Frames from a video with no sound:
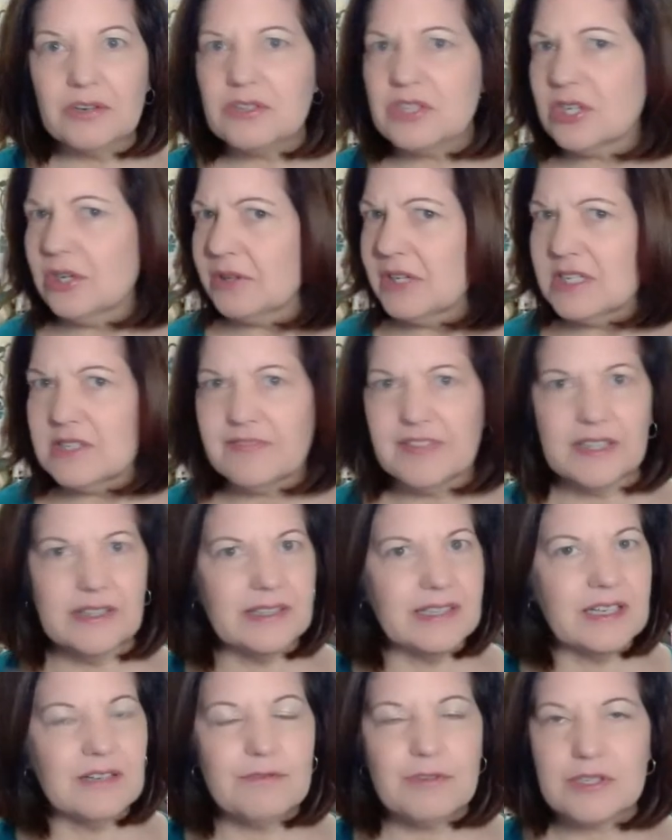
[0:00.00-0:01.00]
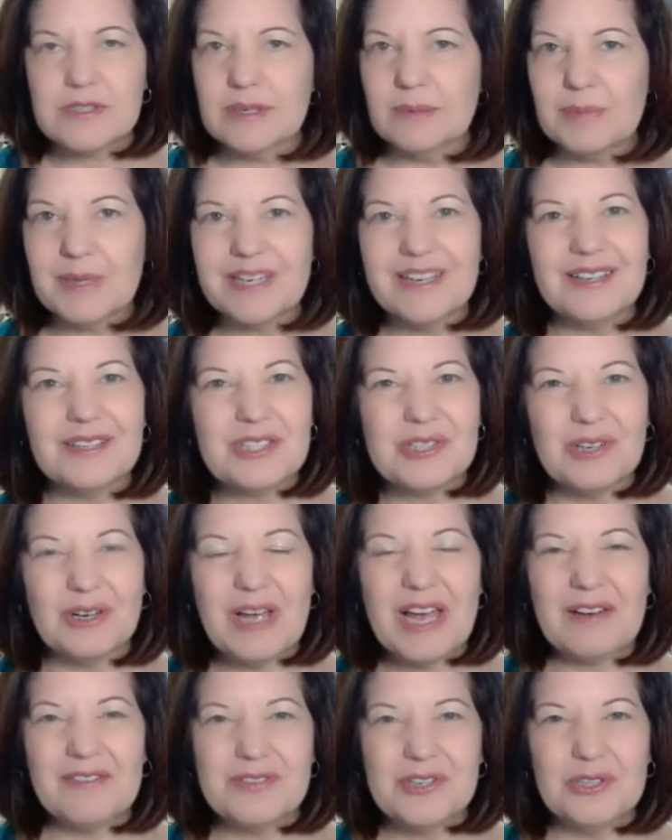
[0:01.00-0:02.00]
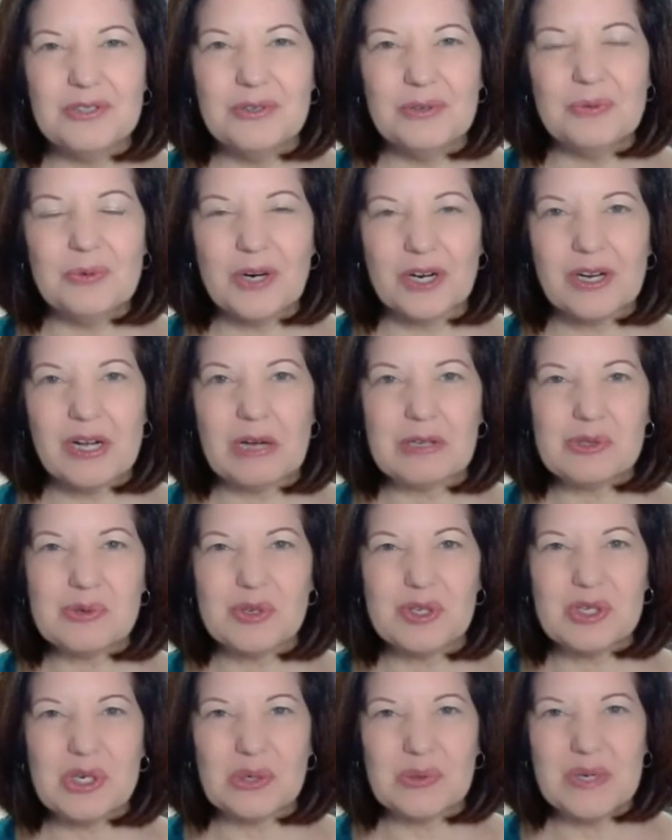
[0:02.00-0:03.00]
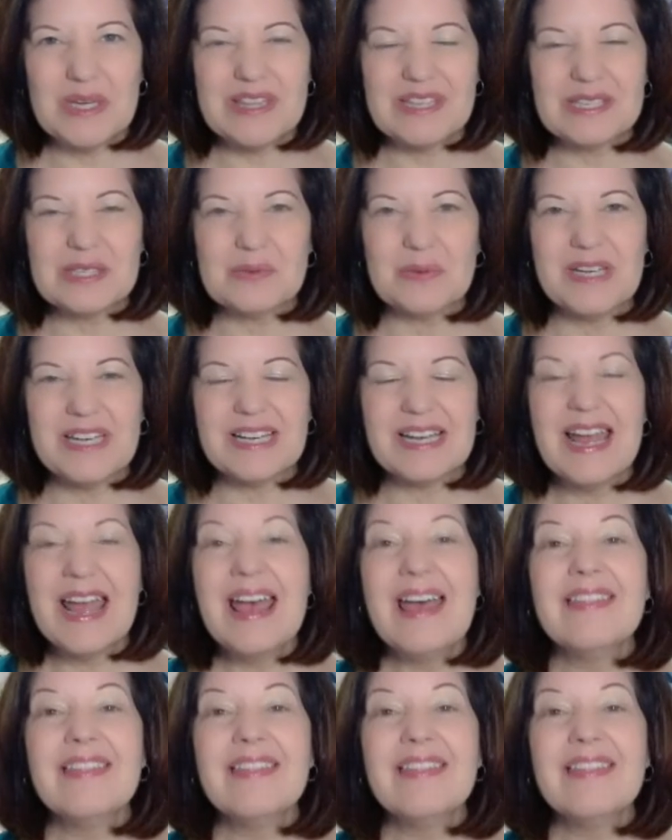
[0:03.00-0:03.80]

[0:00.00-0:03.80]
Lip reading: Tony's filling in for somebody else. So I have 2 workouts with Tony this week.